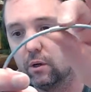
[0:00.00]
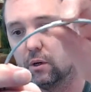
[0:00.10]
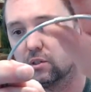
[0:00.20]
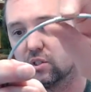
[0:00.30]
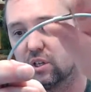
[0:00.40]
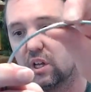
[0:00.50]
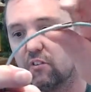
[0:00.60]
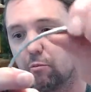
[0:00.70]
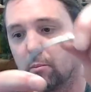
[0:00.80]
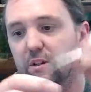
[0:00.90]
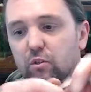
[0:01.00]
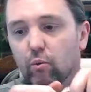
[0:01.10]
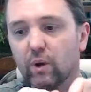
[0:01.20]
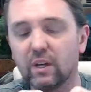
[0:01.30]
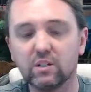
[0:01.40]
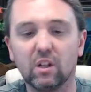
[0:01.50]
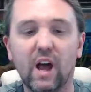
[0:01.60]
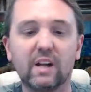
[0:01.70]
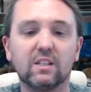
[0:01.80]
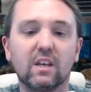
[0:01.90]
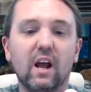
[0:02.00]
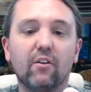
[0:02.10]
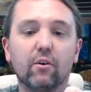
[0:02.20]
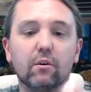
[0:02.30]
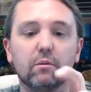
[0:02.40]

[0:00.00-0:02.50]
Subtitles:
sleeve permits a ring to lock together